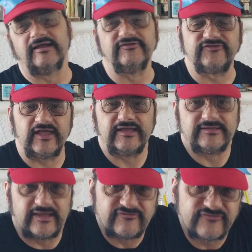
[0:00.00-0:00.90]
and
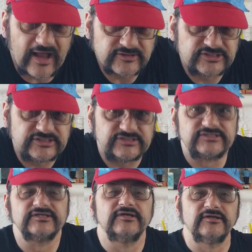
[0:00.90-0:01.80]
saying that
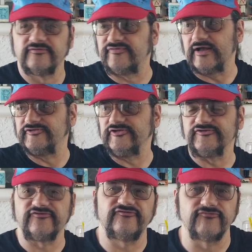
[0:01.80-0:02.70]
Fauci's a
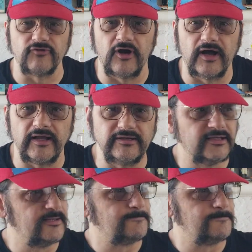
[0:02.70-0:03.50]
fraud,